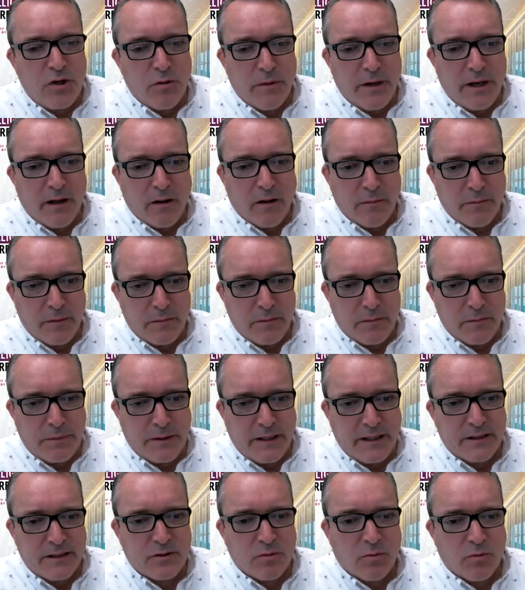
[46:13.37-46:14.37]
element
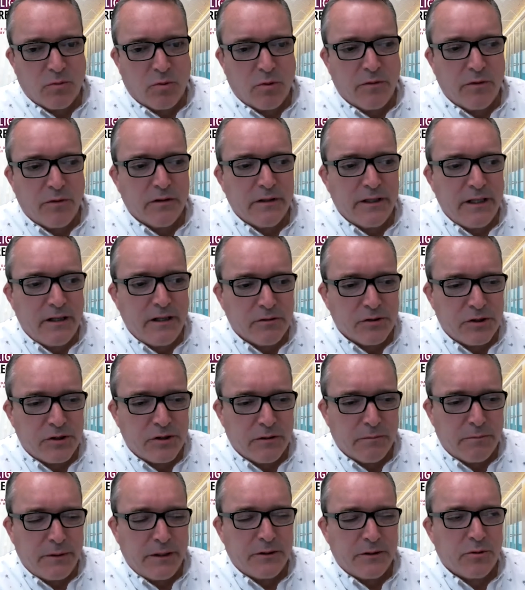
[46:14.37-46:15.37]
piece or the leadership
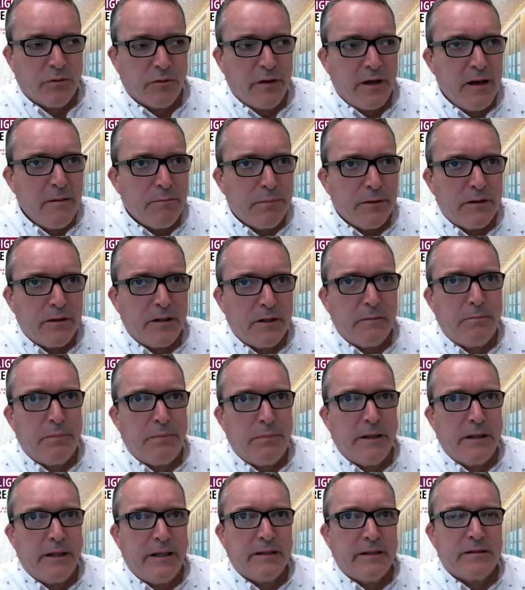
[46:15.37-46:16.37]
piece or the empathy
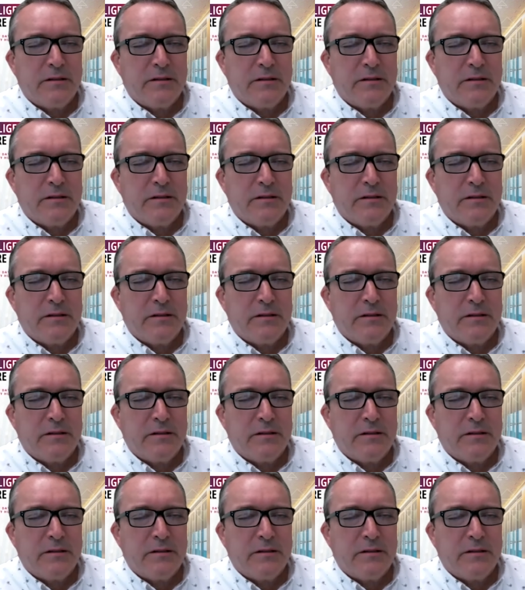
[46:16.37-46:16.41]
piece.